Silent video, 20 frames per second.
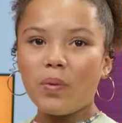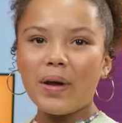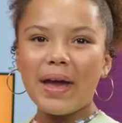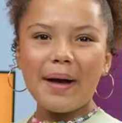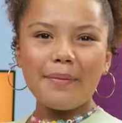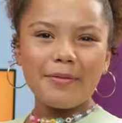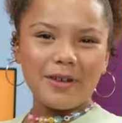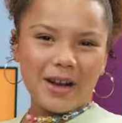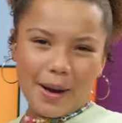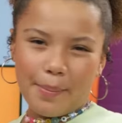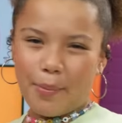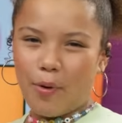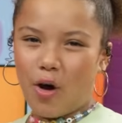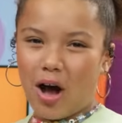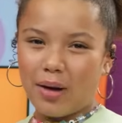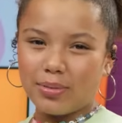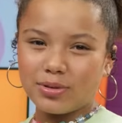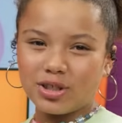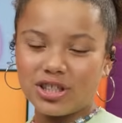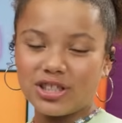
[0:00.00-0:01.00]
We have a couple
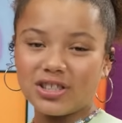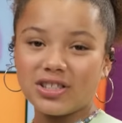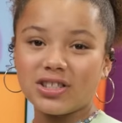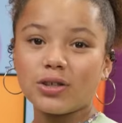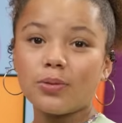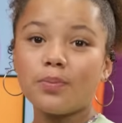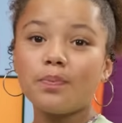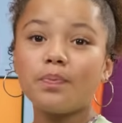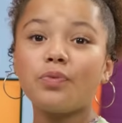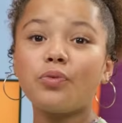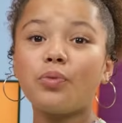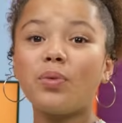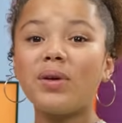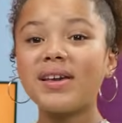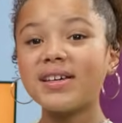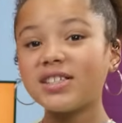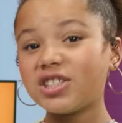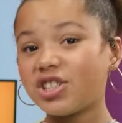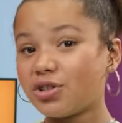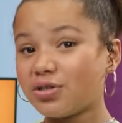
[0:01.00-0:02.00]
options. We
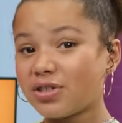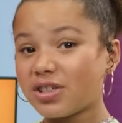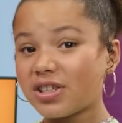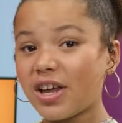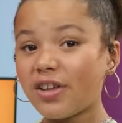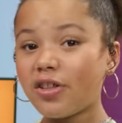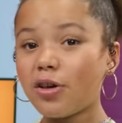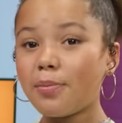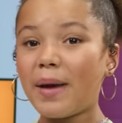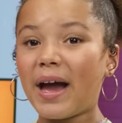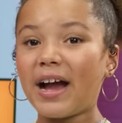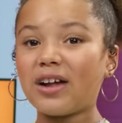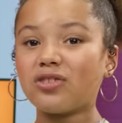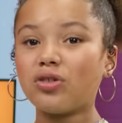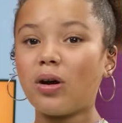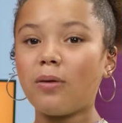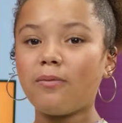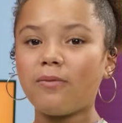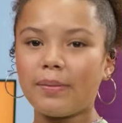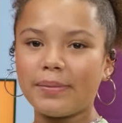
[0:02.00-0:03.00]
can choose another
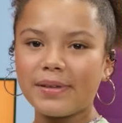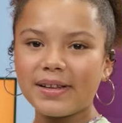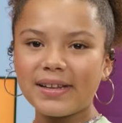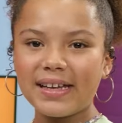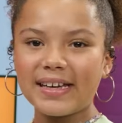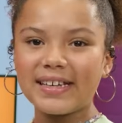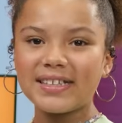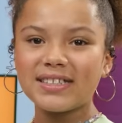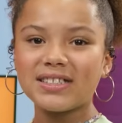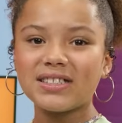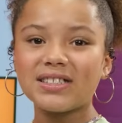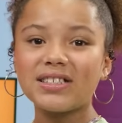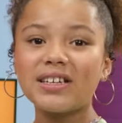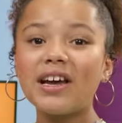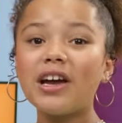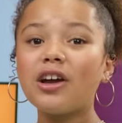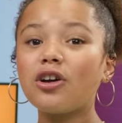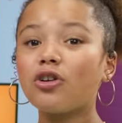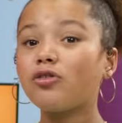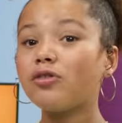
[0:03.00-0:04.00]
backdrop from the list,
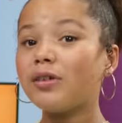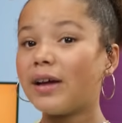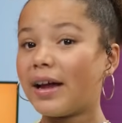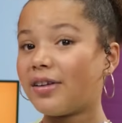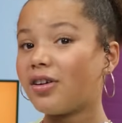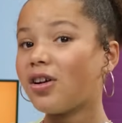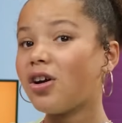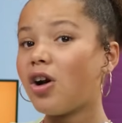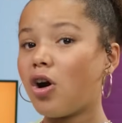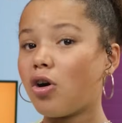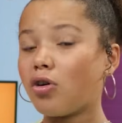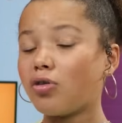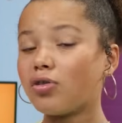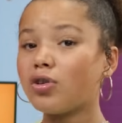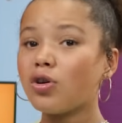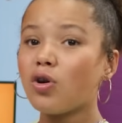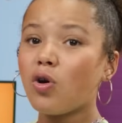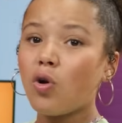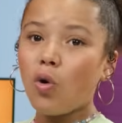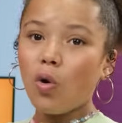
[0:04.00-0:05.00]
create our
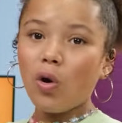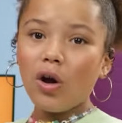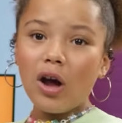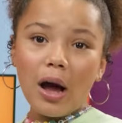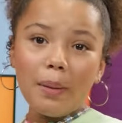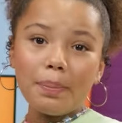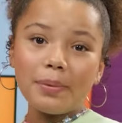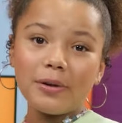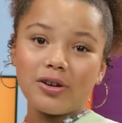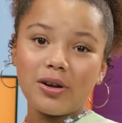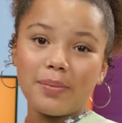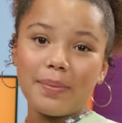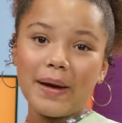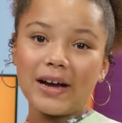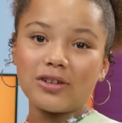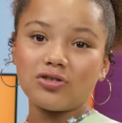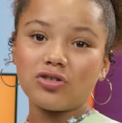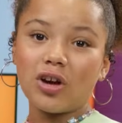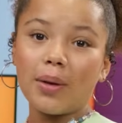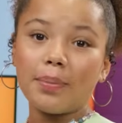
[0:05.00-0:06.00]
own, or upload a
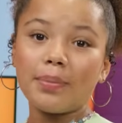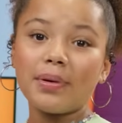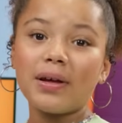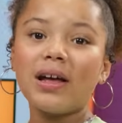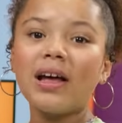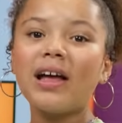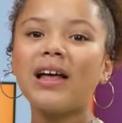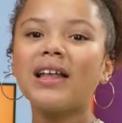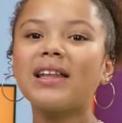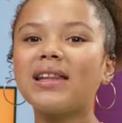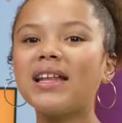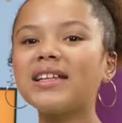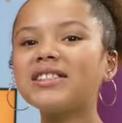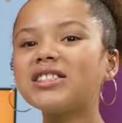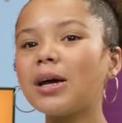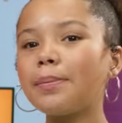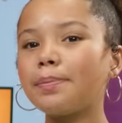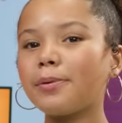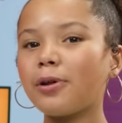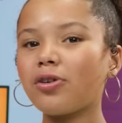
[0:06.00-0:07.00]
backdrop. Let's
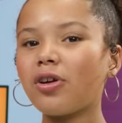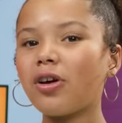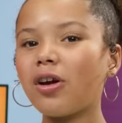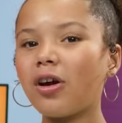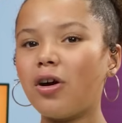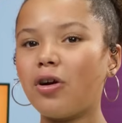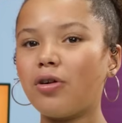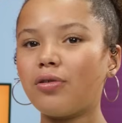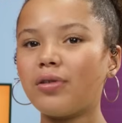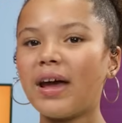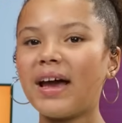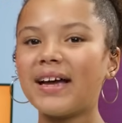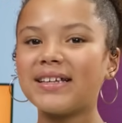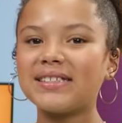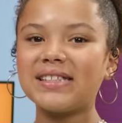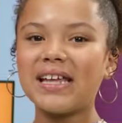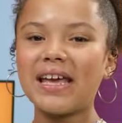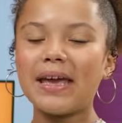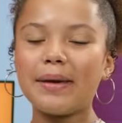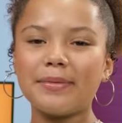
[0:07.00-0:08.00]
upload our own
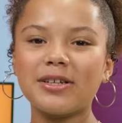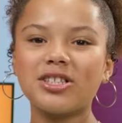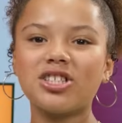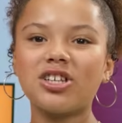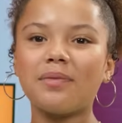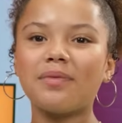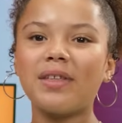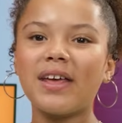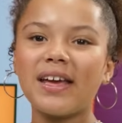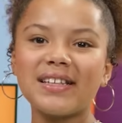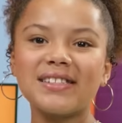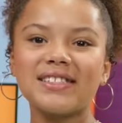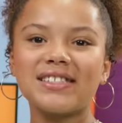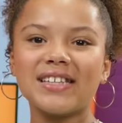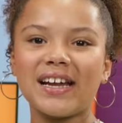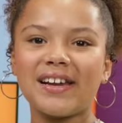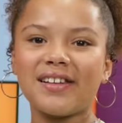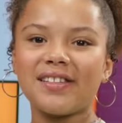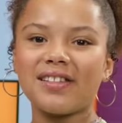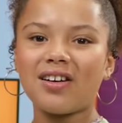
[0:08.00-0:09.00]
as the image of the
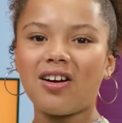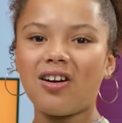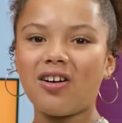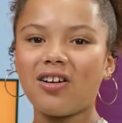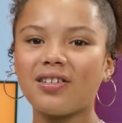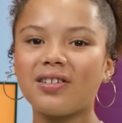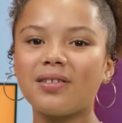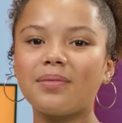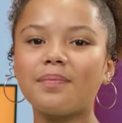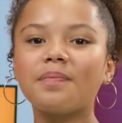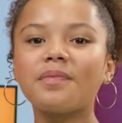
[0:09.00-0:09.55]
inside of the card.